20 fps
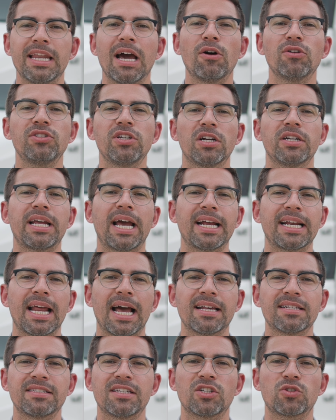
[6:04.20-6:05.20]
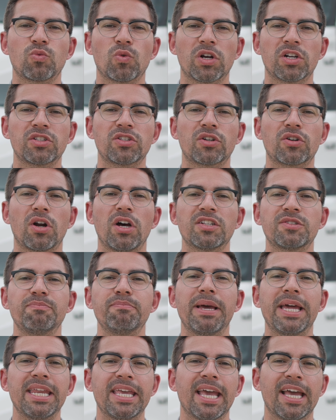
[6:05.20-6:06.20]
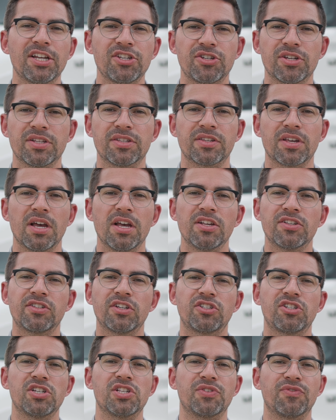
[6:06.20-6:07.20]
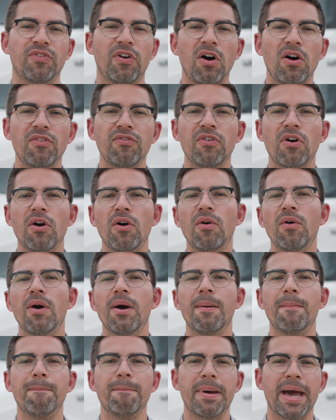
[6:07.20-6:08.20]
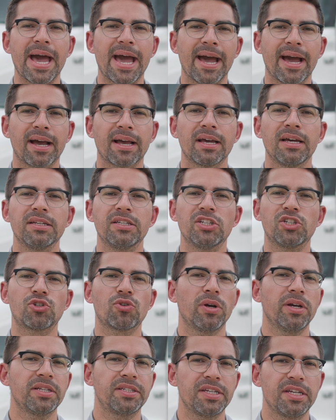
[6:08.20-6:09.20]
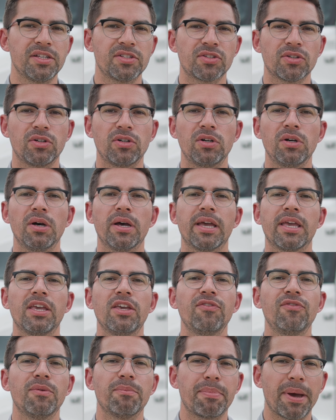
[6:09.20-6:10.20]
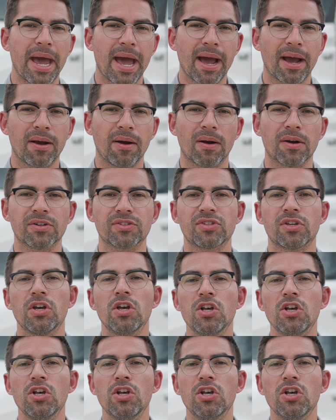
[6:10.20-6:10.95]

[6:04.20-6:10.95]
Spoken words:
Now, OTR Diagnostics works across many engines, such as Volvo, Mack, Detroit Diesel, even Packard's.